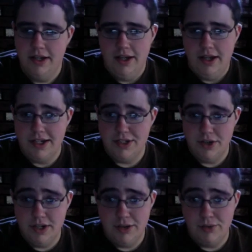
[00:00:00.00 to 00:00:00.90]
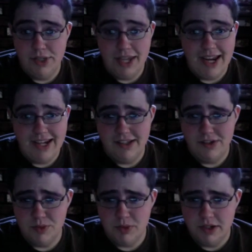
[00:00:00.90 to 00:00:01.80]
I started off really hating
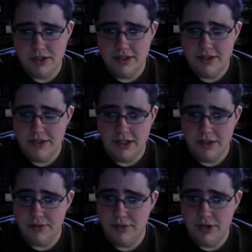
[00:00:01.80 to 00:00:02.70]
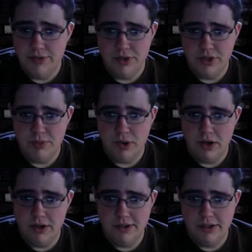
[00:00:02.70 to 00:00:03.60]
those parts. The very first
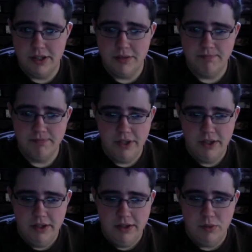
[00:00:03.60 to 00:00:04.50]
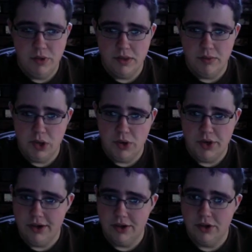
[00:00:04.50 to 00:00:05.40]
part with the bow and
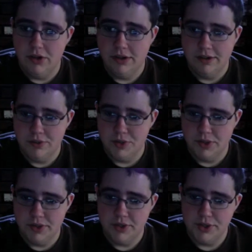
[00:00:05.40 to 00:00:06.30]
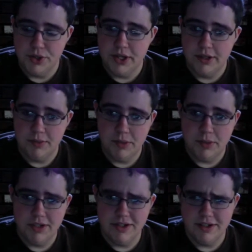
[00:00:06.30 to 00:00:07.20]
arrow was really frustrating to me
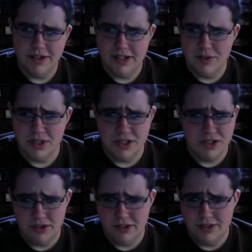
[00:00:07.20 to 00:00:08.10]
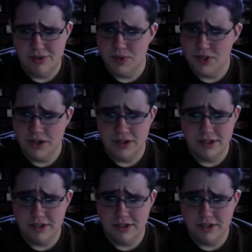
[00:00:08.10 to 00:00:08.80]
because it was a dark level. It was hard to